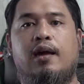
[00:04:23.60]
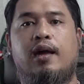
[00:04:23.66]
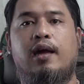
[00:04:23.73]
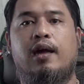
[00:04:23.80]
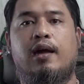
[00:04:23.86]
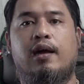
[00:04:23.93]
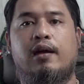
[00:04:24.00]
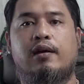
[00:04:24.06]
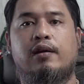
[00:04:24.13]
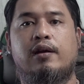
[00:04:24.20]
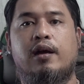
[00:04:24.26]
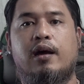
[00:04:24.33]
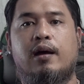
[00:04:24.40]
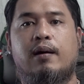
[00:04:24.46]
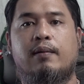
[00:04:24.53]

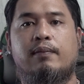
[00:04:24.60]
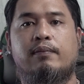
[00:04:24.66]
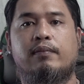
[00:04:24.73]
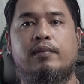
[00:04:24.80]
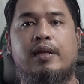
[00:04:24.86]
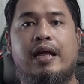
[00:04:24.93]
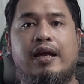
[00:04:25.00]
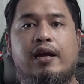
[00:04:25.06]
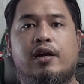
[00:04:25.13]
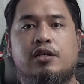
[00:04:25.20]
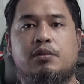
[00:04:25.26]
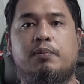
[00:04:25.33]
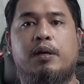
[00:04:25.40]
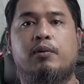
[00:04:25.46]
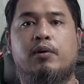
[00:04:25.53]
and uh, letting
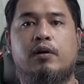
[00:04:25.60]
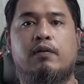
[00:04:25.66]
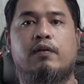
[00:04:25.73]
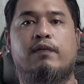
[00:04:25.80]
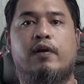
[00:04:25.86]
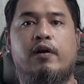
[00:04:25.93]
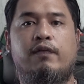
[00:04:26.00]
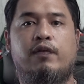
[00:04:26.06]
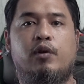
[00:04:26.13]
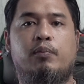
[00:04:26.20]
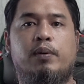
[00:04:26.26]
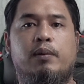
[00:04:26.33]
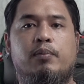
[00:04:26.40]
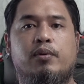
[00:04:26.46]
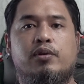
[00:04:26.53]
us be one of the very few
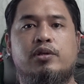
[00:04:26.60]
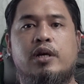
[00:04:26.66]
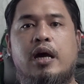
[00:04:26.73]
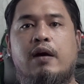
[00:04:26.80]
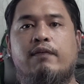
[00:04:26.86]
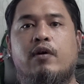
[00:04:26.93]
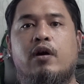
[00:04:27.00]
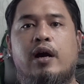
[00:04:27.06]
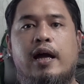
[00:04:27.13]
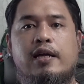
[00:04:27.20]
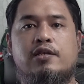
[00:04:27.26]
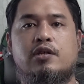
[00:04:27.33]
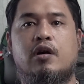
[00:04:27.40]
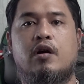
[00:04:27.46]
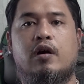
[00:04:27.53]
people to have our
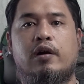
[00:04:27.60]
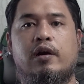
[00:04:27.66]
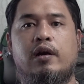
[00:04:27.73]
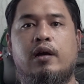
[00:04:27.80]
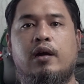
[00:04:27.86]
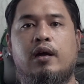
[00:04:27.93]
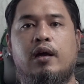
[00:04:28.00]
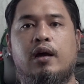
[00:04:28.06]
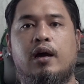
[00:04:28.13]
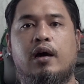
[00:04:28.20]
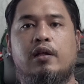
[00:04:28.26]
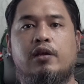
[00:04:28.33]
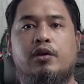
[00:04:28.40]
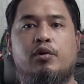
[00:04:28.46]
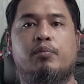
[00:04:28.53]
hands on
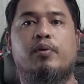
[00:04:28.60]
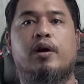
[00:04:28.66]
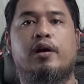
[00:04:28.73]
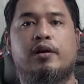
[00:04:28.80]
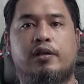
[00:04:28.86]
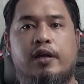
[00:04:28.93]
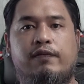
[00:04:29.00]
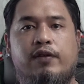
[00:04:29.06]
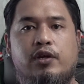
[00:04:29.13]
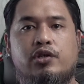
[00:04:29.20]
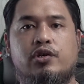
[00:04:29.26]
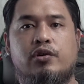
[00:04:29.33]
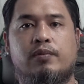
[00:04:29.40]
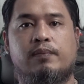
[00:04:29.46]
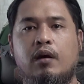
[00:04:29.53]
uh, the new product they
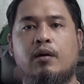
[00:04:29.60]
feature.